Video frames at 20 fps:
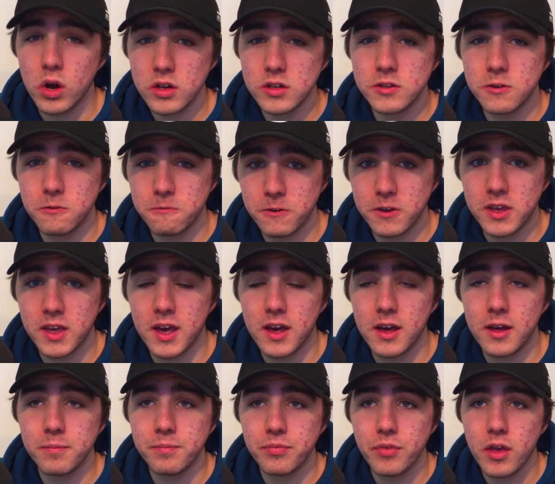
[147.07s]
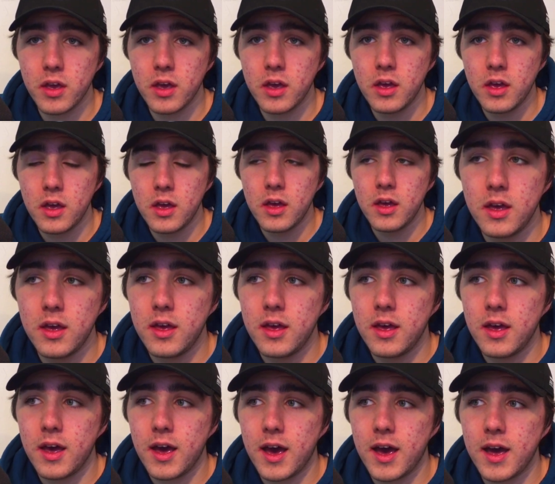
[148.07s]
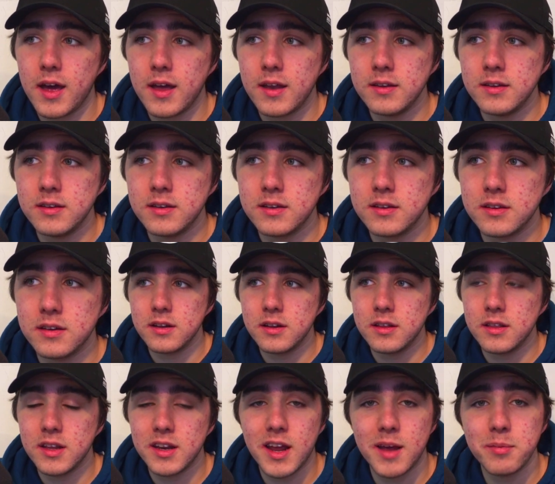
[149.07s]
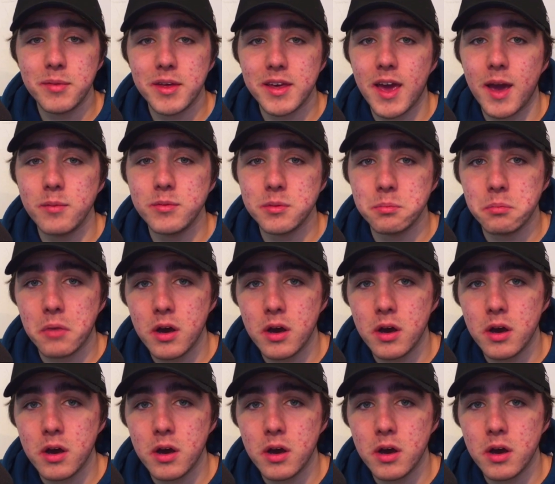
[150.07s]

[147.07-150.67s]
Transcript: to forget? And the name that came to my